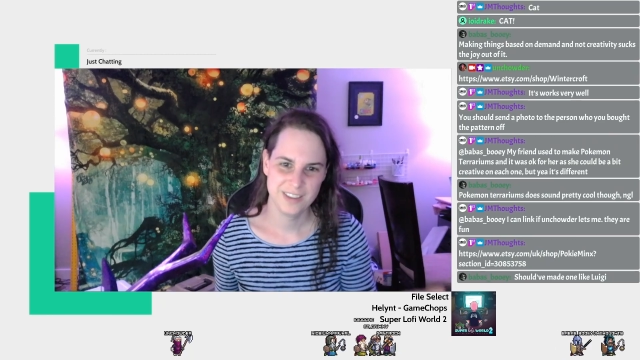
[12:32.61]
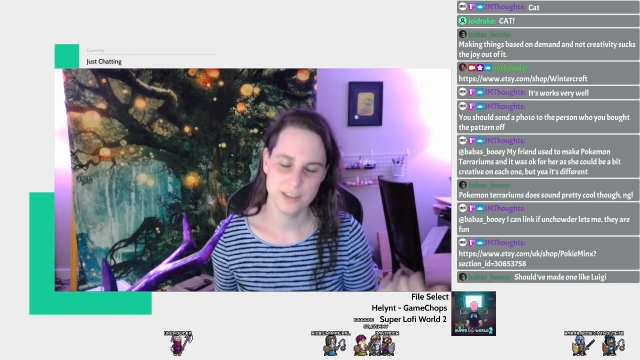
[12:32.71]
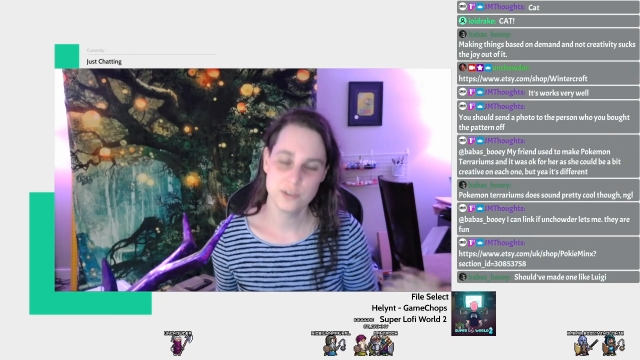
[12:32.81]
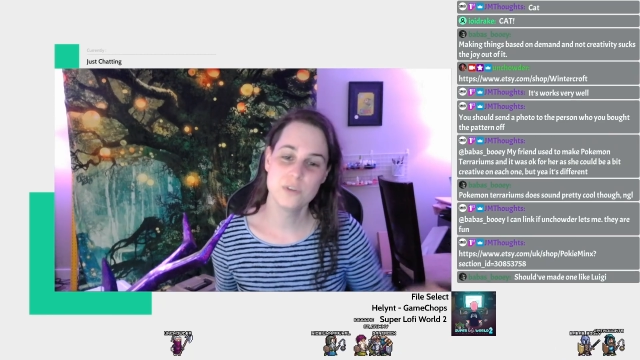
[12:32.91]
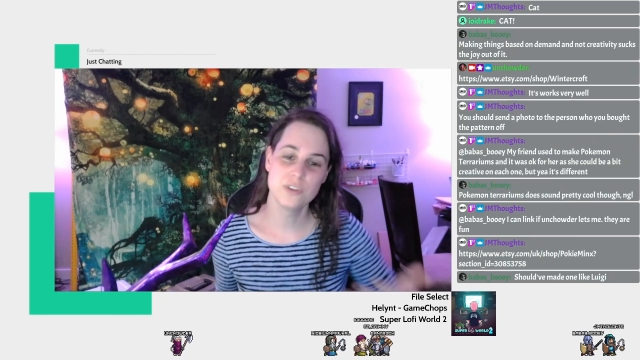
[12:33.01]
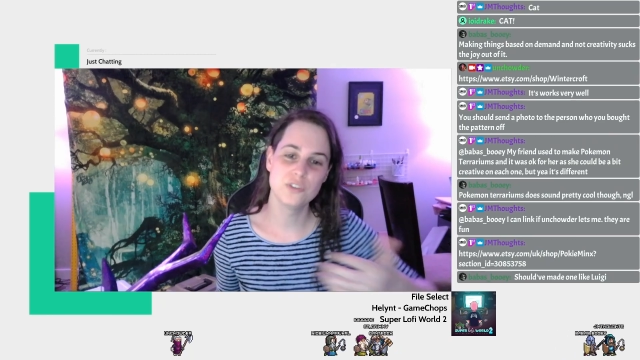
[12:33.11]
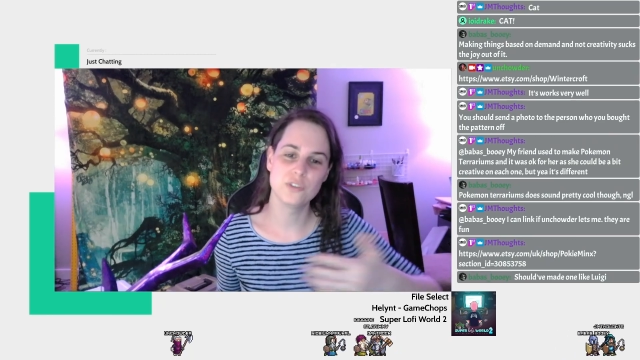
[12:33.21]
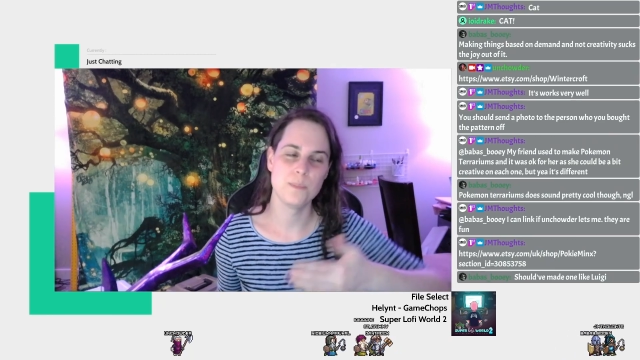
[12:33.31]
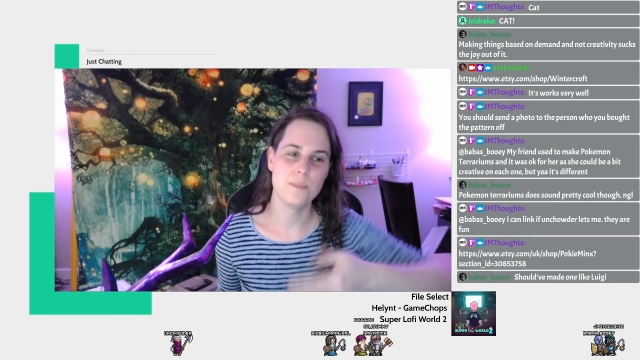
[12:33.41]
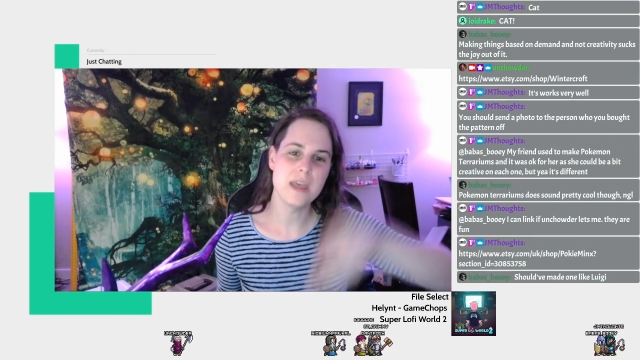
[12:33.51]
could just
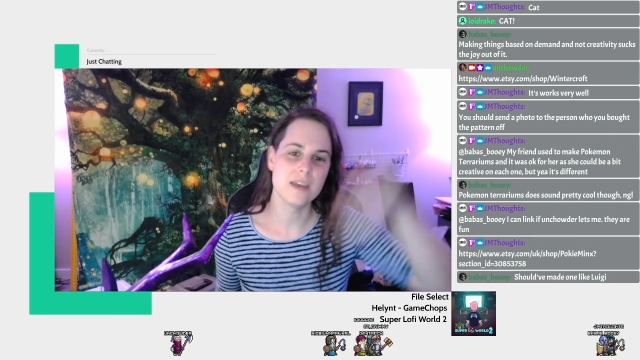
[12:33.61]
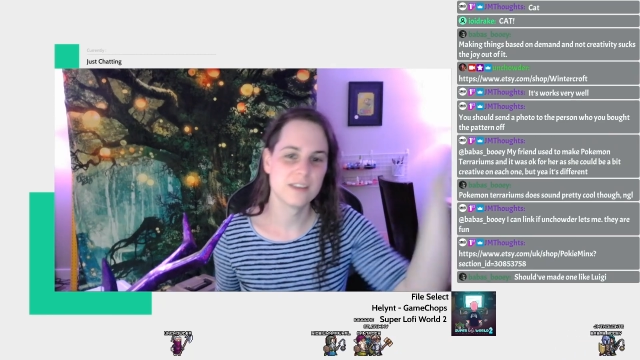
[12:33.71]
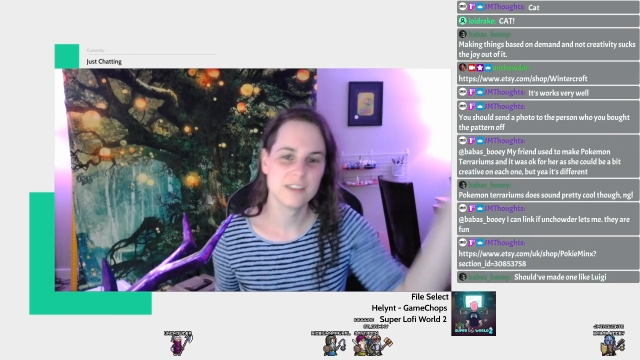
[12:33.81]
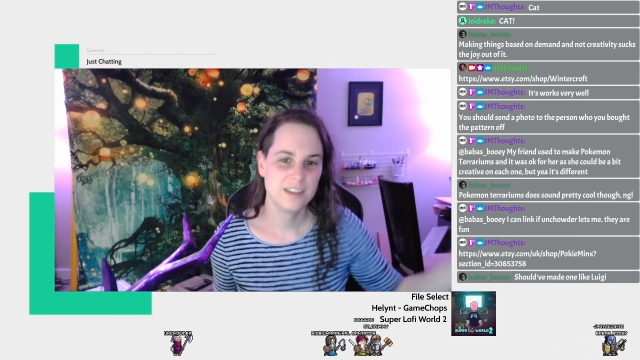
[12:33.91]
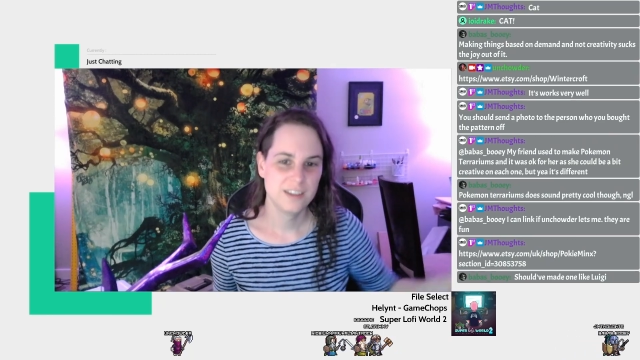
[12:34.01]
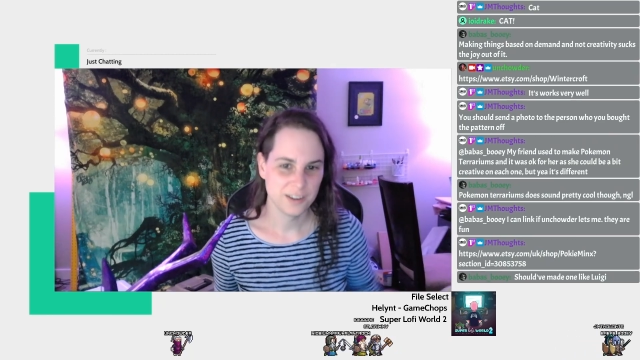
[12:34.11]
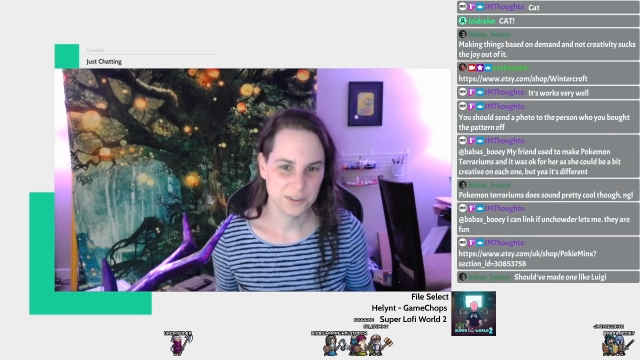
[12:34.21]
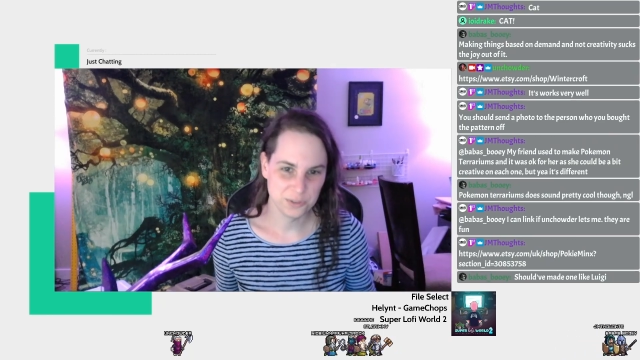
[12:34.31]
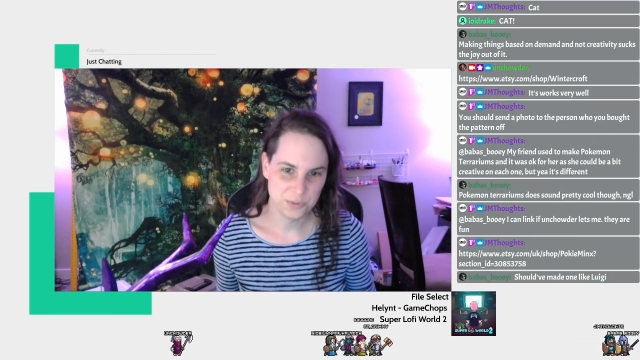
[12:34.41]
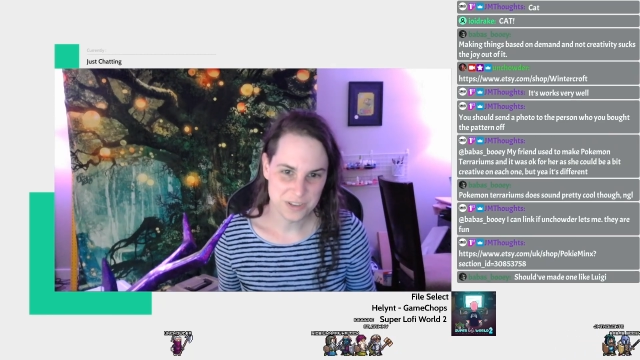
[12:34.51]
make a
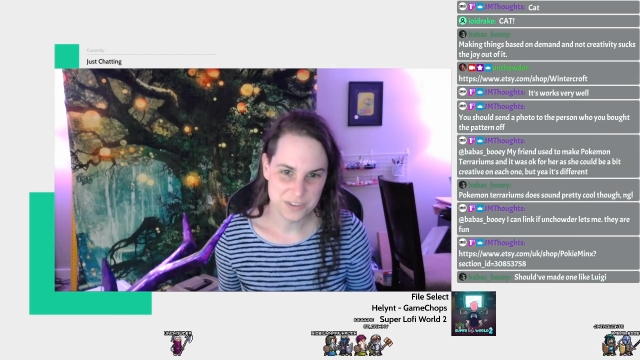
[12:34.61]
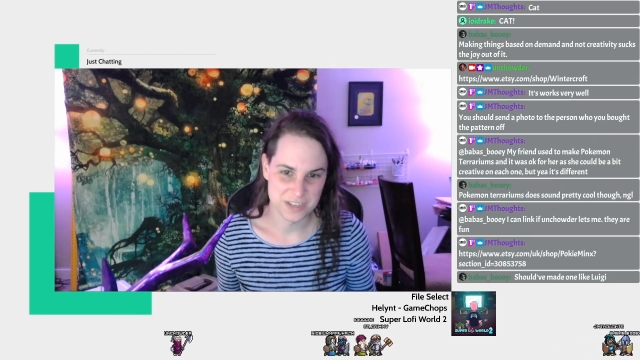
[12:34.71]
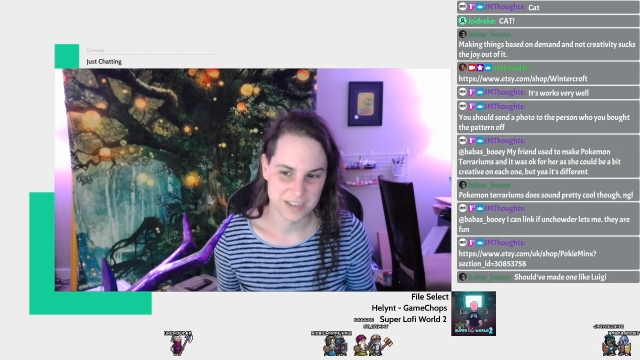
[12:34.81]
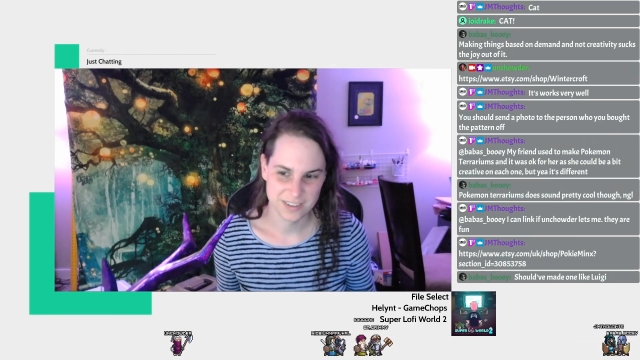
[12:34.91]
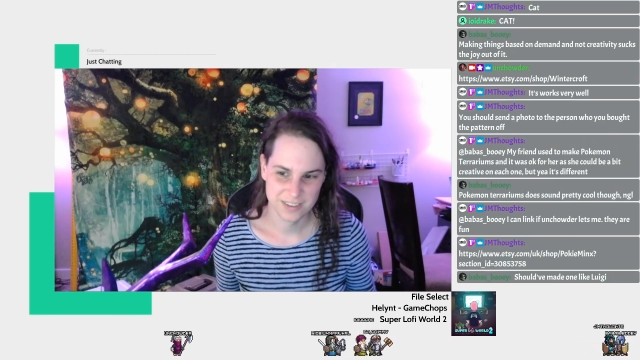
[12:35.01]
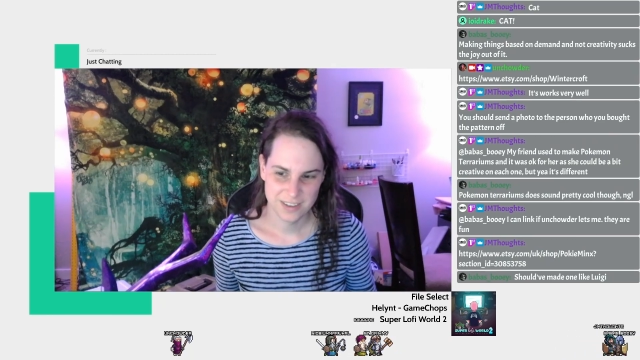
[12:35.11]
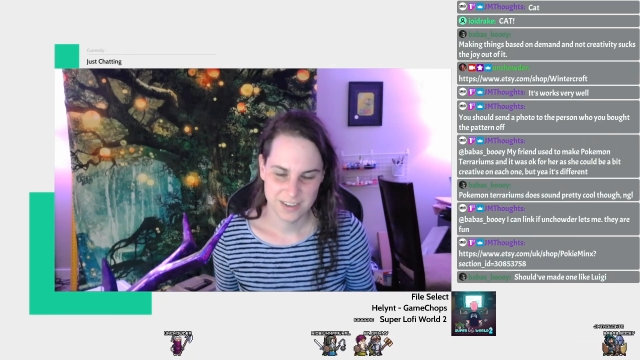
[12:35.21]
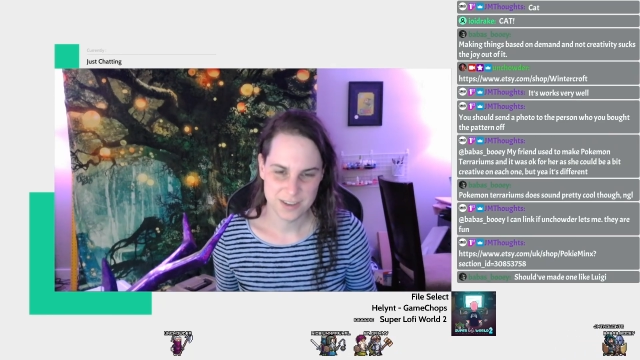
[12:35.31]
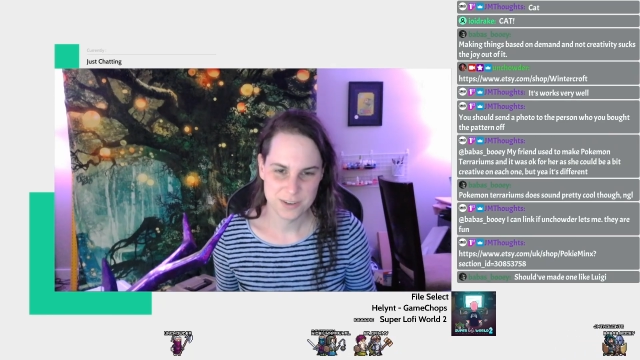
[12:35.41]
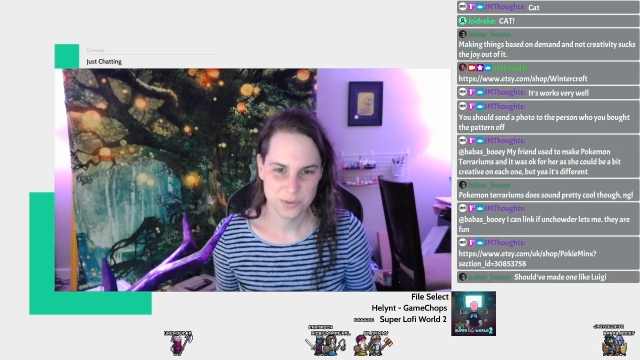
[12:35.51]
Luigi
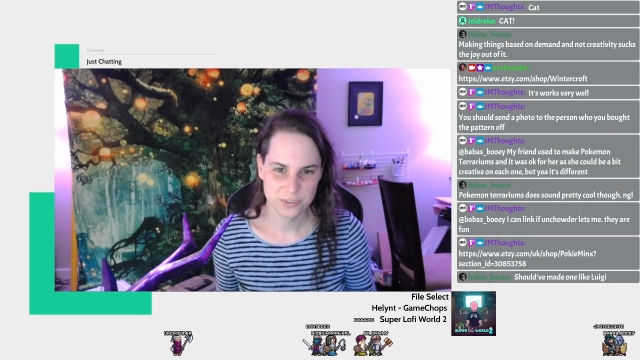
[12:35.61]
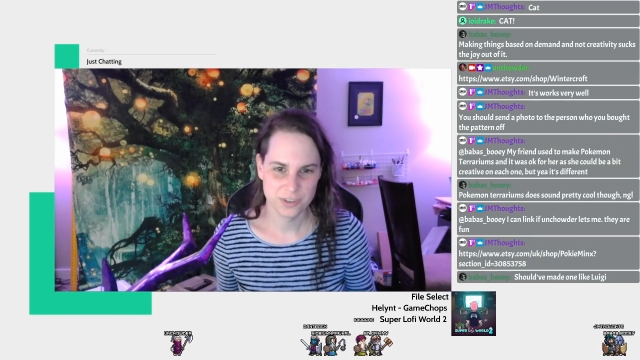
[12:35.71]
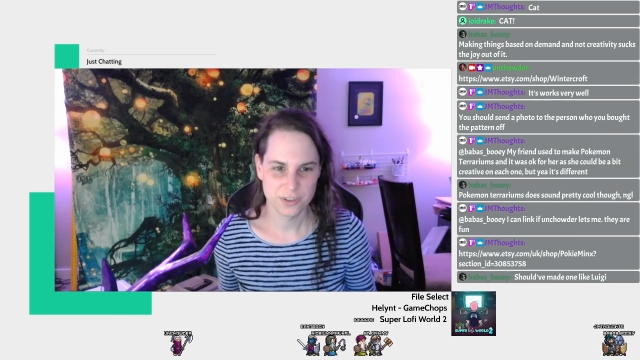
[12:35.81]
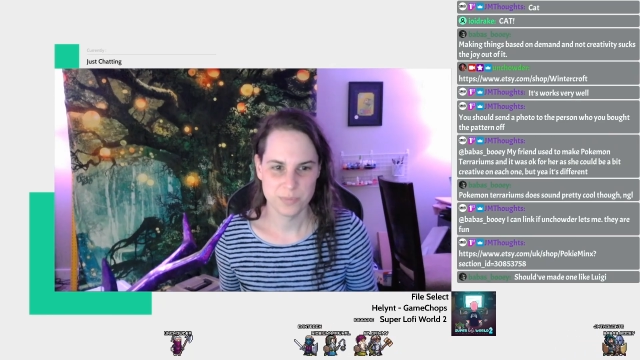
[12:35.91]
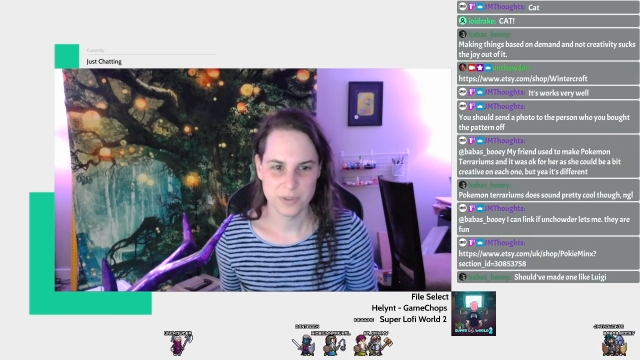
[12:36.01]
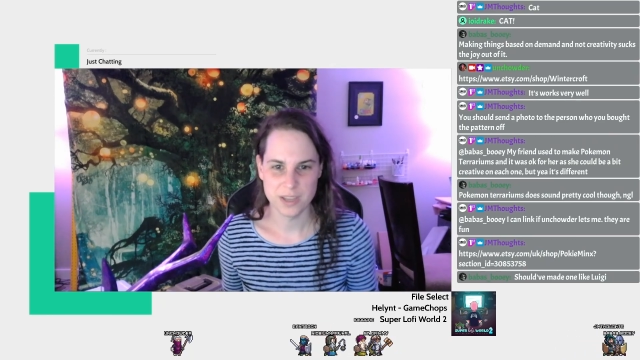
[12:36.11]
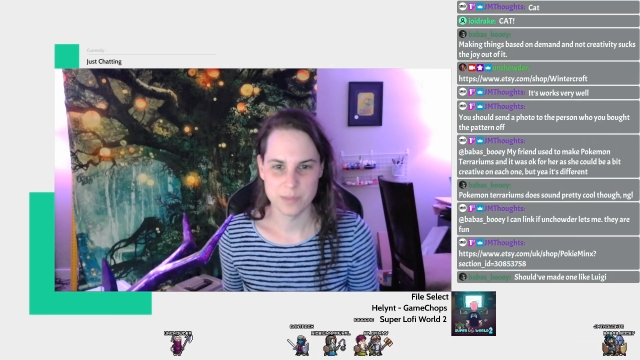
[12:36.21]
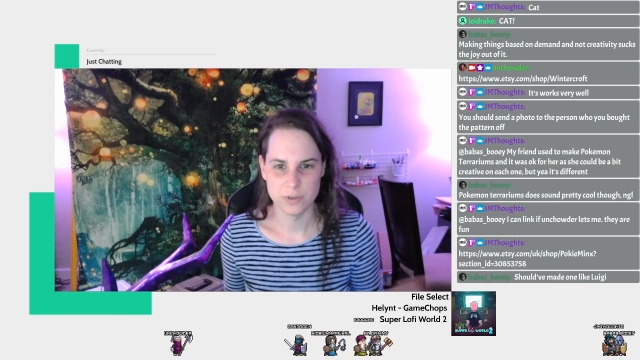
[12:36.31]
and no one's going to complain.